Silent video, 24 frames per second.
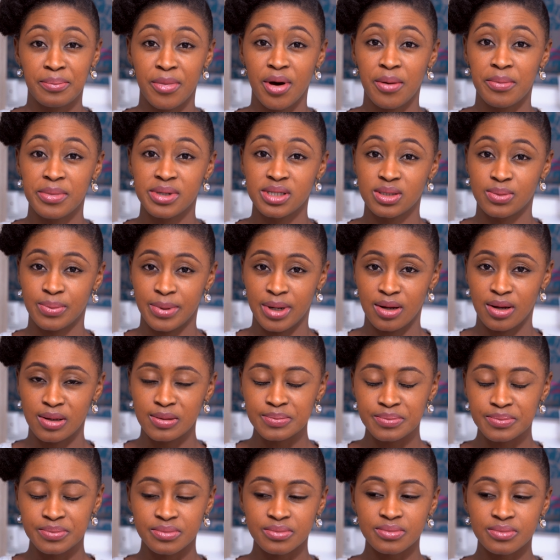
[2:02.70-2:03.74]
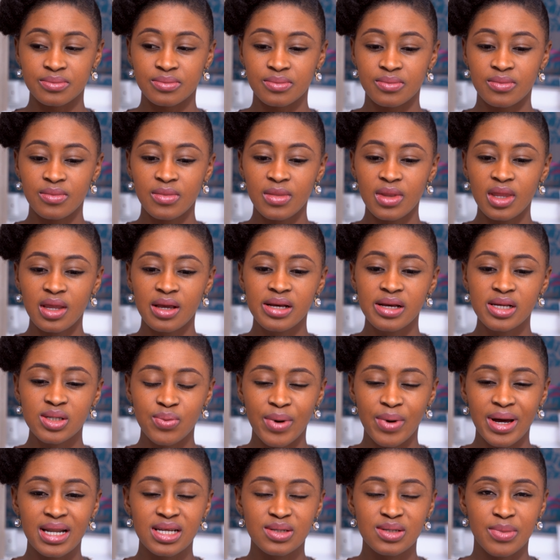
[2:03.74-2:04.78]
mum as well as
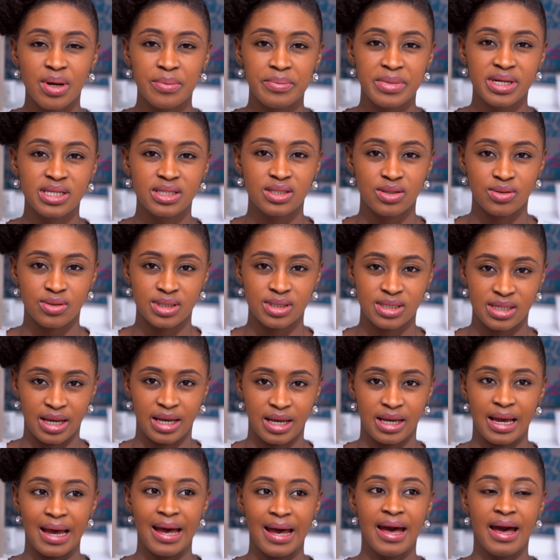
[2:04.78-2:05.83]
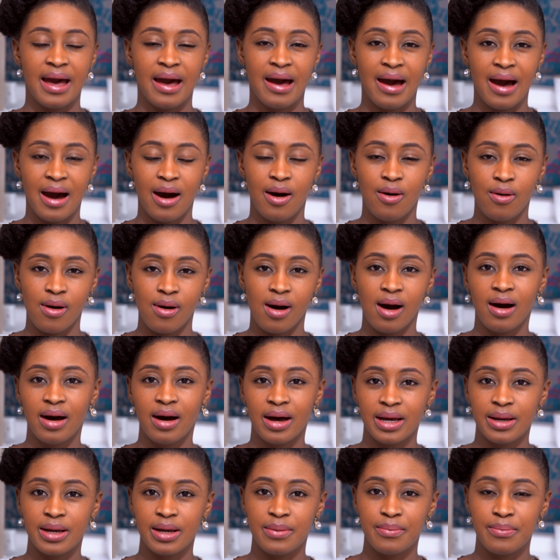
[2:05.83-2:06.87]
my mental state, how
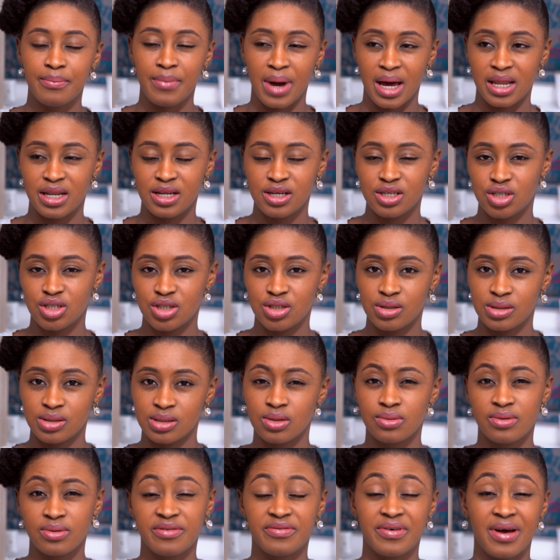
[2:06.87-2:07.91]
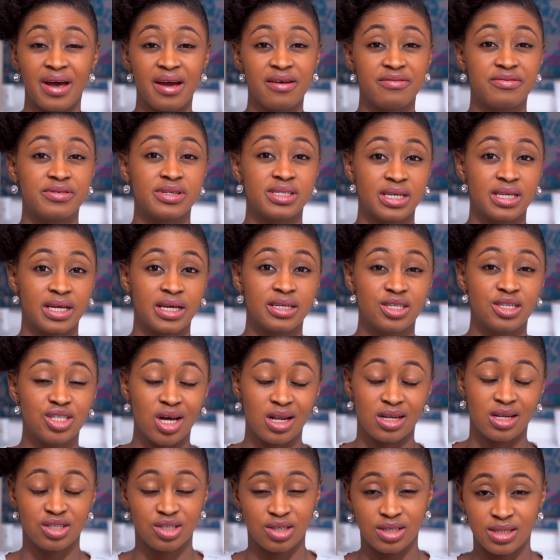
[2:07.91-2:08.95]
I manage to deal with everyday
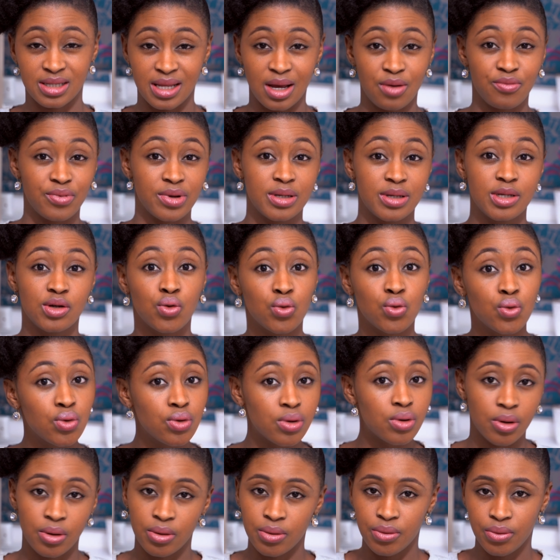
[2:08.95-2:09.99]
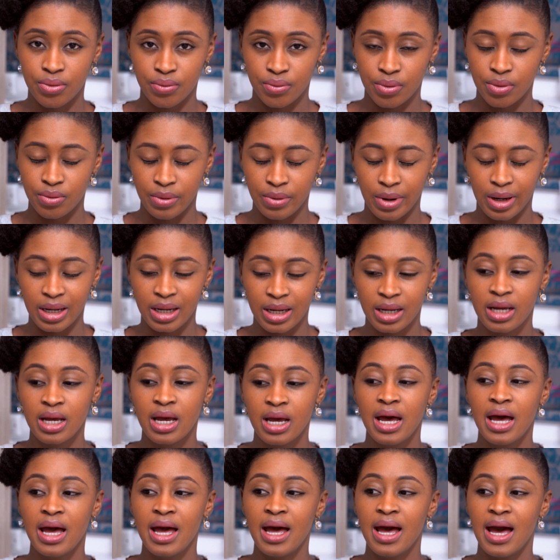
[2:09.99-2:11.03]
challenges that we all go through, right?
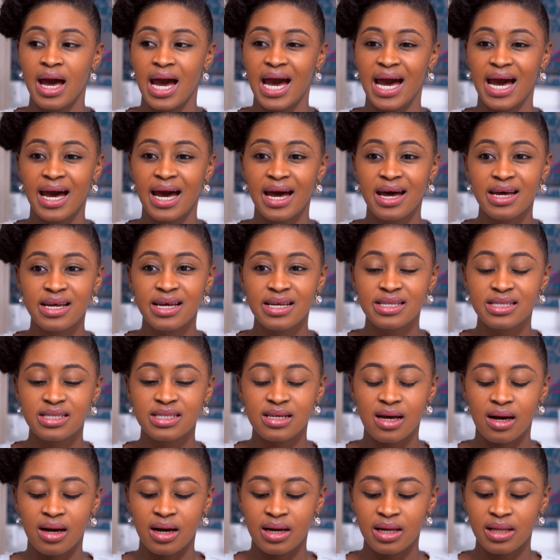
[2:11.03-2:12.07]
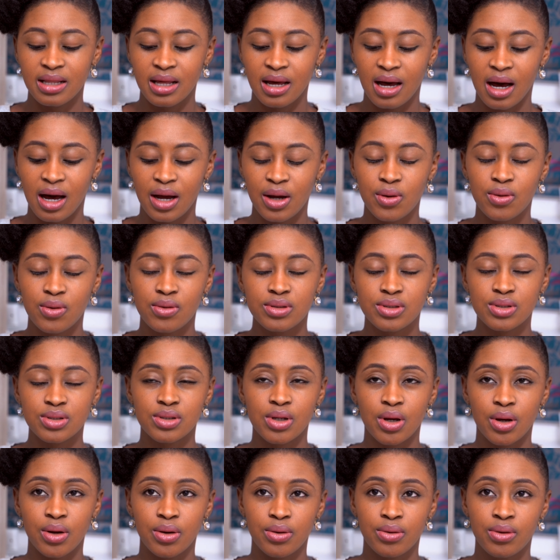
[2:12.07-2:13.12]
And I
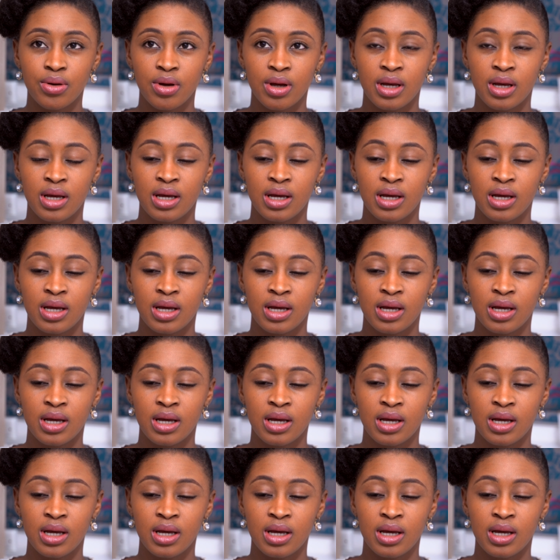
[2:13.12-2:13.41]
also